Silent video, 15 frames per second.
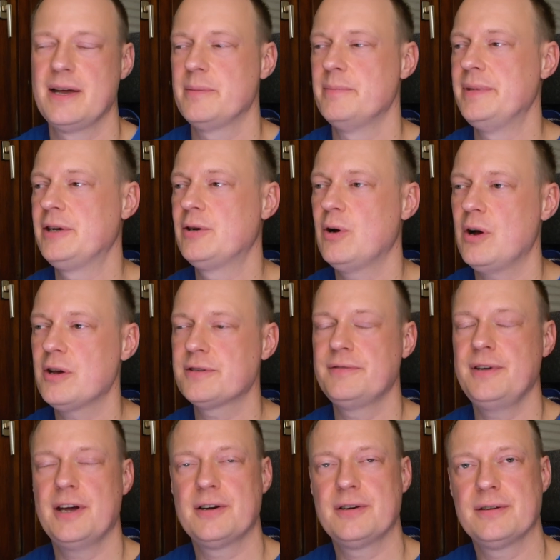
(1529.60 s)
Because
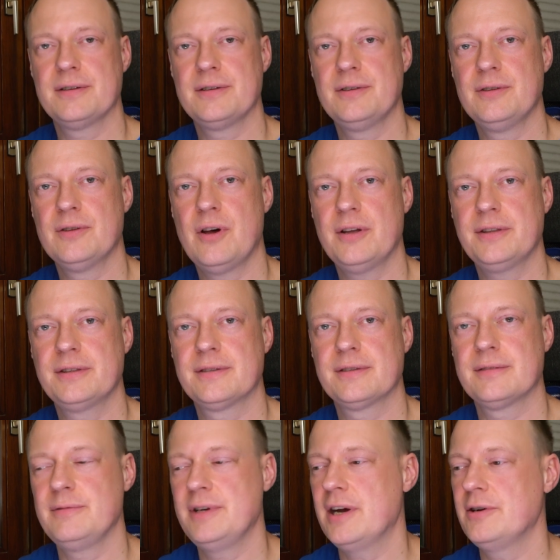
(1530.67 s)
we
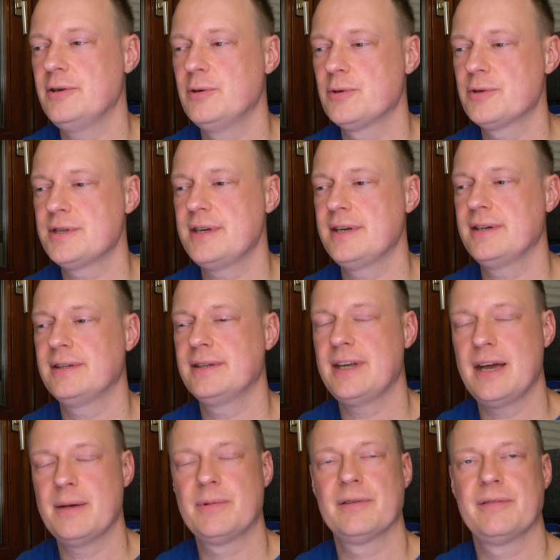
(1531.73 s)
are using
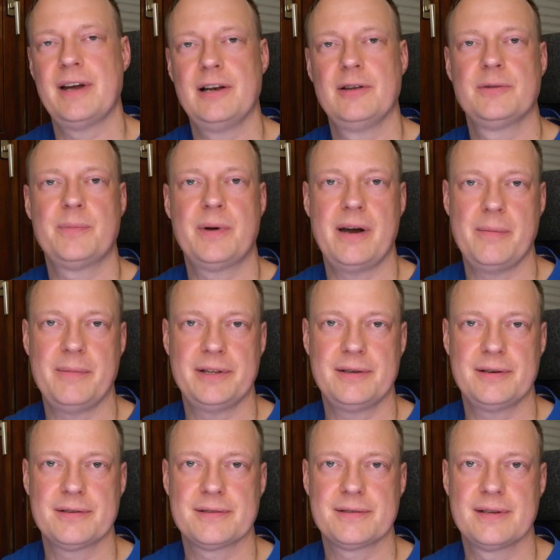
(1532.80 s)
table valued
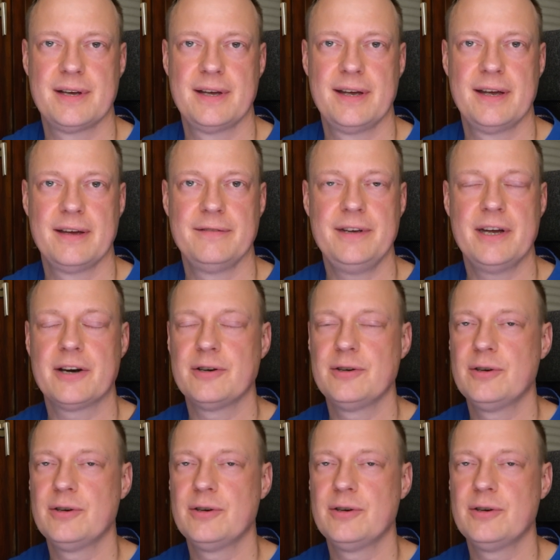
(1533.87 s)
parameters. We are